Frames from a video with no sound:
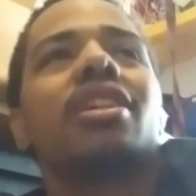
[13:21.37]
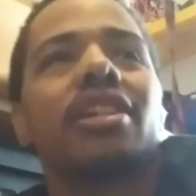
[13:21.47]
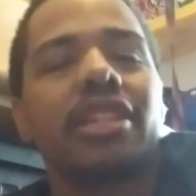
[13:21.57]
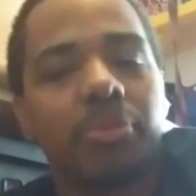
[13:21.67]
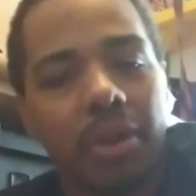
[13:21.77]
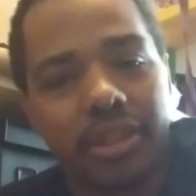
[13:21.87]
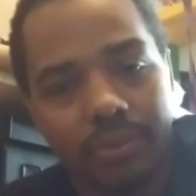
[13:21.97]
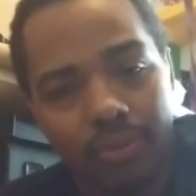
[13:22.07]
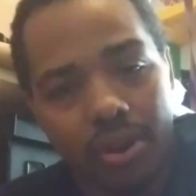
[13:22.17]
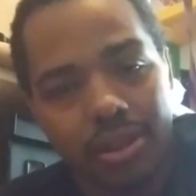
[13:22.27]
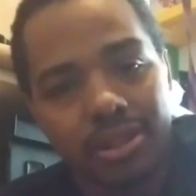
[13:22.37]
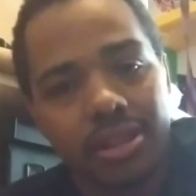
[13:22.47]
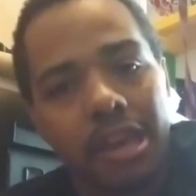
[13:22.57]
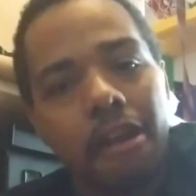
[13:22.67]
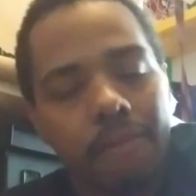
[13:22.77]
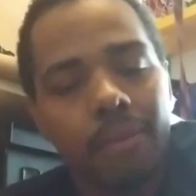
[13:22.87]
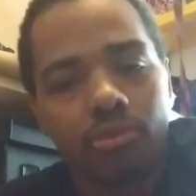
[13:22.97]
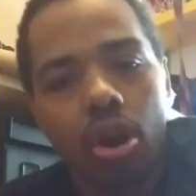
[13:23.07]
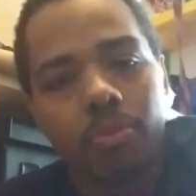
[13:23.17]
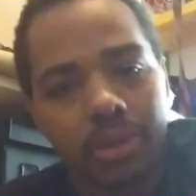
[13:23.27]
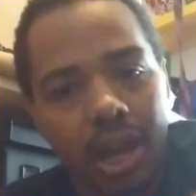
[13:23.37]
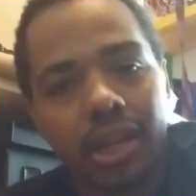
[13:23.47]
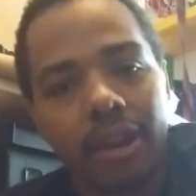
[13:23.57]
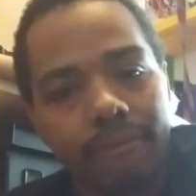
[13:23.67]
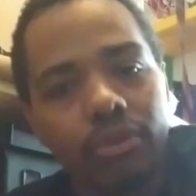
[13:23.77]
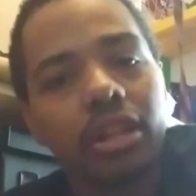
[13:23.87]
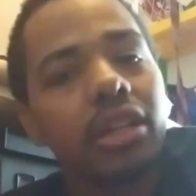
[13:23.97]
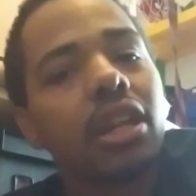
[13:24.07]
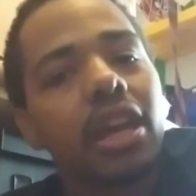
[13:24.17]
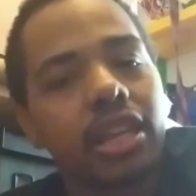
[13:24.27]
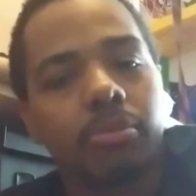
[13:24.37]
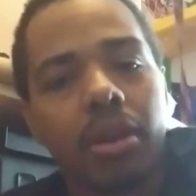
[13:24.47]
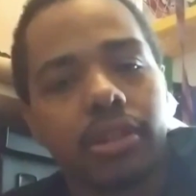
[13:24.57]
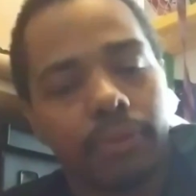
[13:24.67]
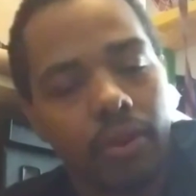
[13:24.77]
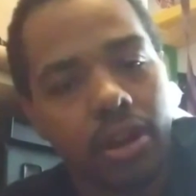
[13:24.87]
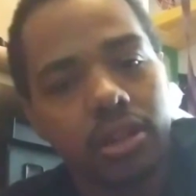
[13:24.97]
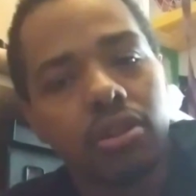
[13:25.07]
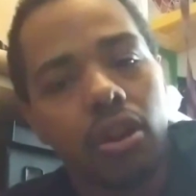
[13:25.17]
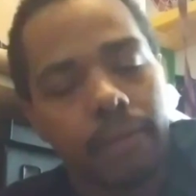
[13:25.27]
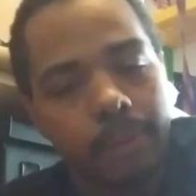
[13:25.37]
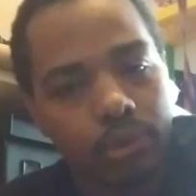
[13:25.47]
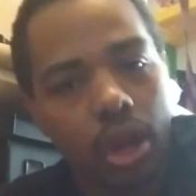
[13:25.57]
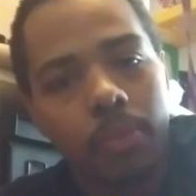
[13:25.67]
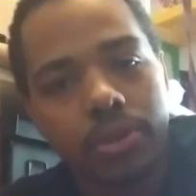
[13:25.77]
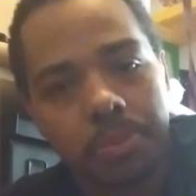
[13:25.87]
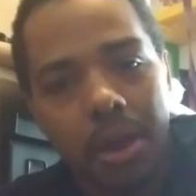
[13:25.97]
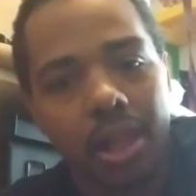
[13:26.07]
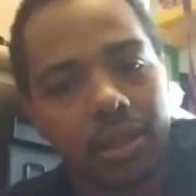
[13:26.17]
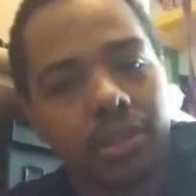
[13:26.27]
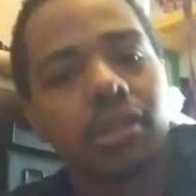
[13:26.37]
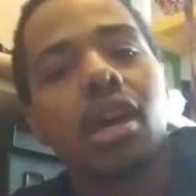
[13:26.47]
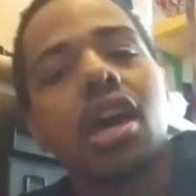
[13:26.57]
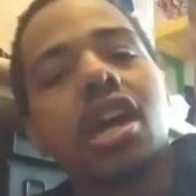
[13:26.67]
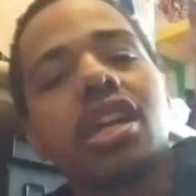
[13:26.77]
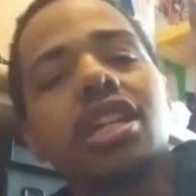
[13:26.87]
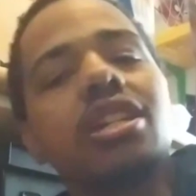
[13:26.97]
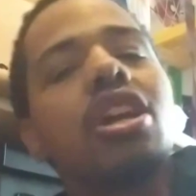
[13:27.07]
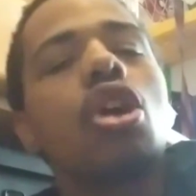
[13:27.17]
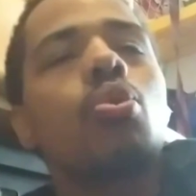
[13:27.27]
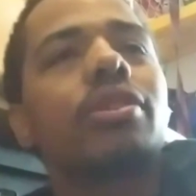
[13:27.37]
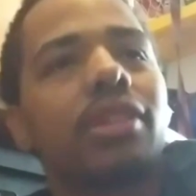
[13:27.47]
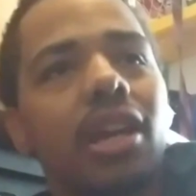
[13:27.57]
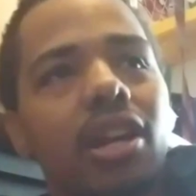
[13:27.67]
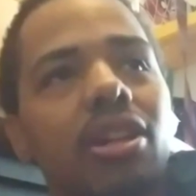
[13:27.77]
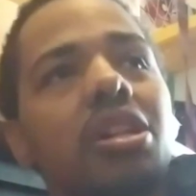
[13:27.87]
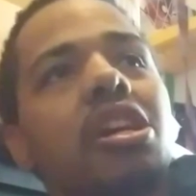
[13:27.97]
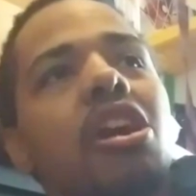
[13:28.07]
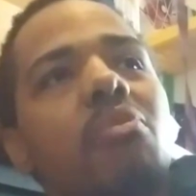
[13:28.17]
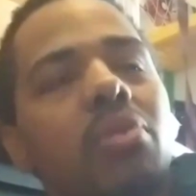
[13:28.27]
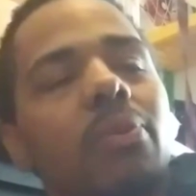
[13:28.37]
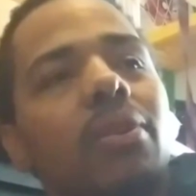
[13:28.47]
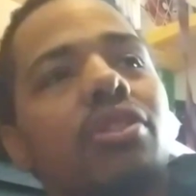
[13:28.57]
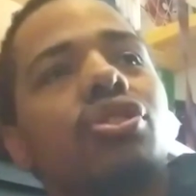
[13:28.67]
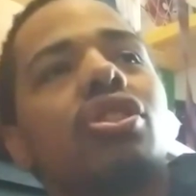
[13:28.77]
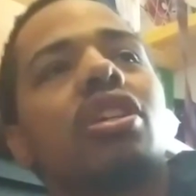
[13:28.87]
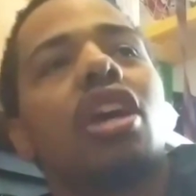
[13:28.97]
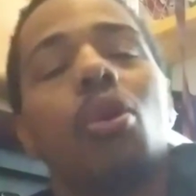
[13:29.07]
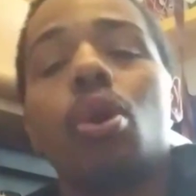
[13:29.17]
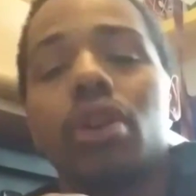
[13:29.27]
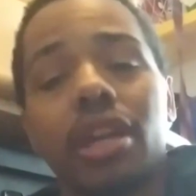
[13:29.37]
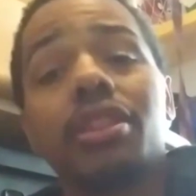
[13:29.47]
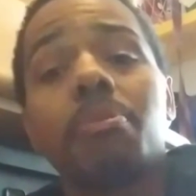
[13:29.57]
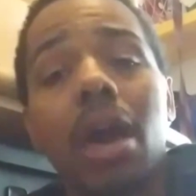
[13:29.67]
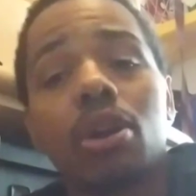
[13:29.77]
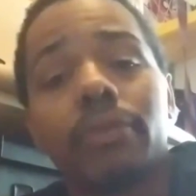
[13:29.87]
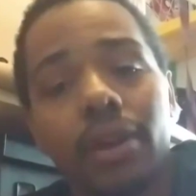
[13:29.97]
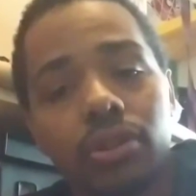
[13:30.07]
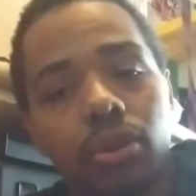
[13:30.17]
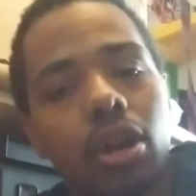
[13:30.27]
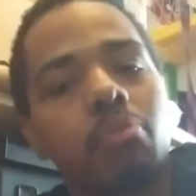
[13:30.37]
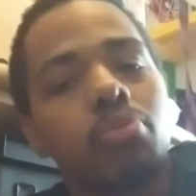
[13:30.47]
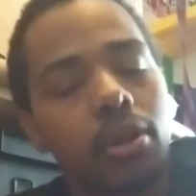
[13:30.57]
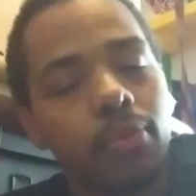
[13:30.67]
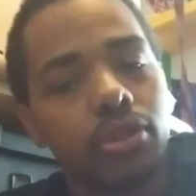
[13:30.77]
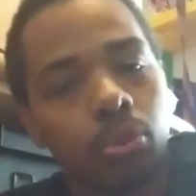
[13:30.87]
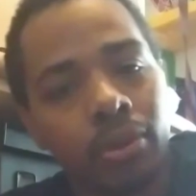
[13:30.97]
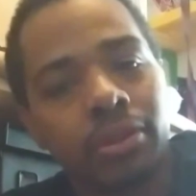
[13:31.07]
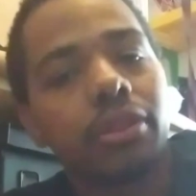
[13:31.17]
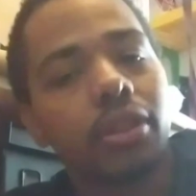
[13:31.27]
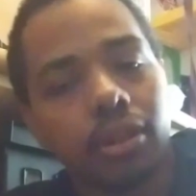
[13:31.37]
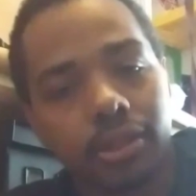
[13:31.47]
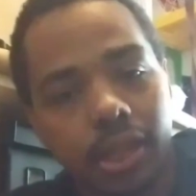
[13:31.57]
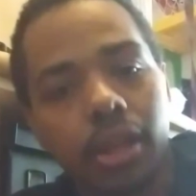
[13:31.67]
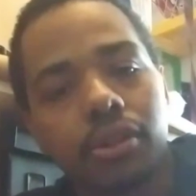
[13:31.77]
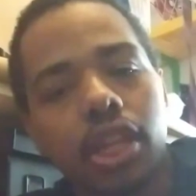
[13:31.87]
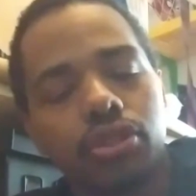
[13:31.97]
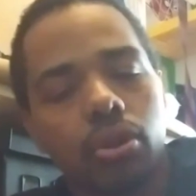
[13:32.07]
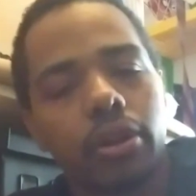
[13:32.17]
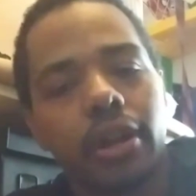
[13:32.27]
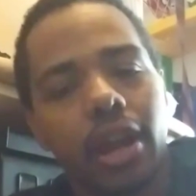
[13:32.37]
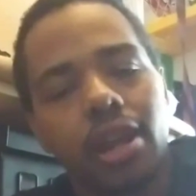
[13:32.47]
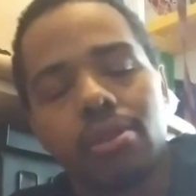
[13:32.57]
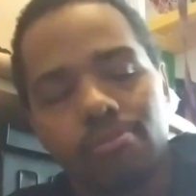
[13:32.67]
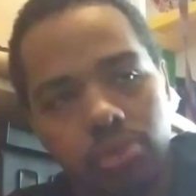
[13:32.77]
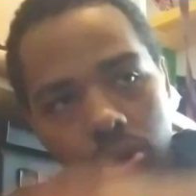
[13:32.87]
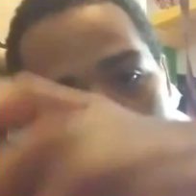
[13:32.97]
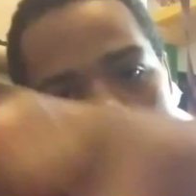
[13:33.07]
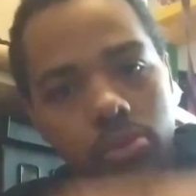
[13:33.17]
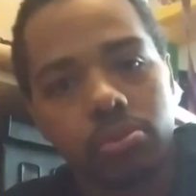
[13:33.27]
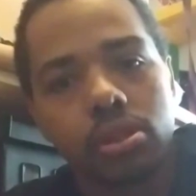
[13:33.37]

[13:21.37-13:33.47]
his best friend from carbonite and freed his best friend from Jabba's palace. He was there pretty much, in the Battle of Endor, and pretty much when the second Death Star blew up.